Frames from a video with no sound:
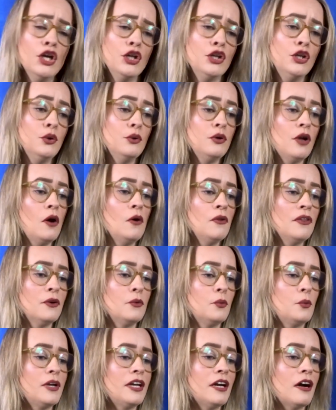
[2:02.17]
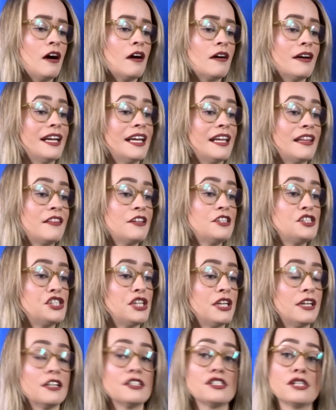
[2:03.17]
you know that we are in the
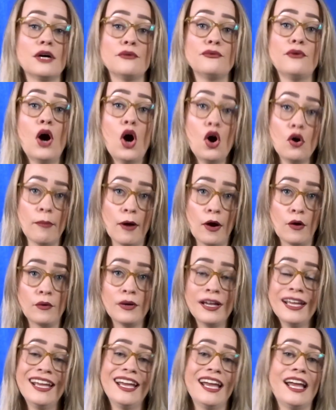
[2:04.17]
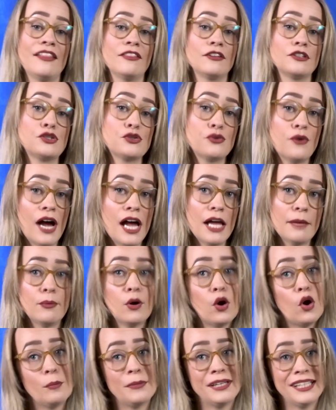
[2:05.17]
genus of Homo, in the tribe
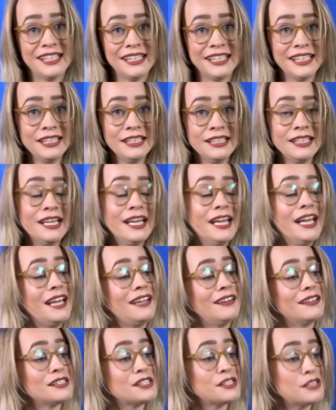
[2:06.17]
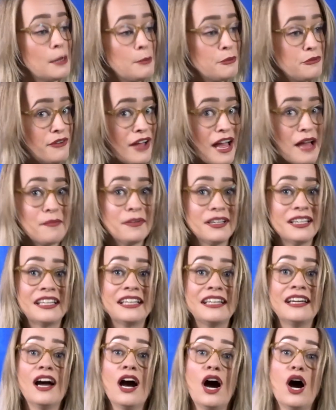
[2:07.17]
Hominini, in the
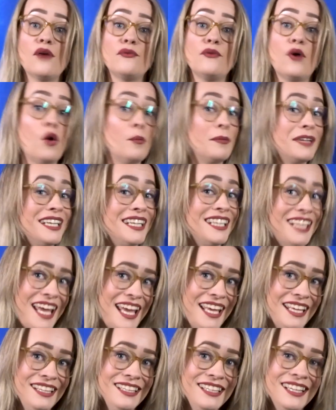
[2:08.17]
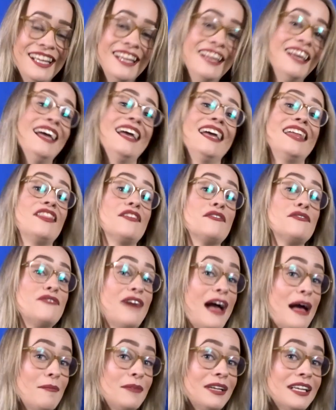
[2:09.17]
subfamily of Homininae, in the
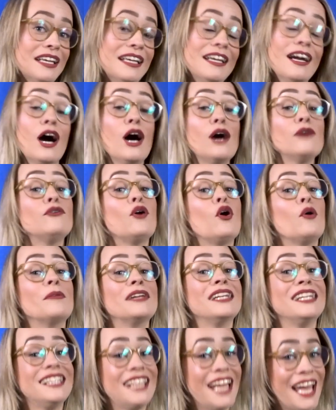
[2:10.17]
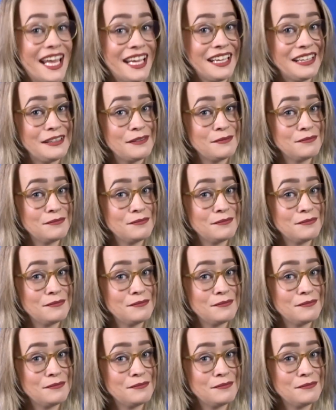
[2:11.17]
family of Hominidae.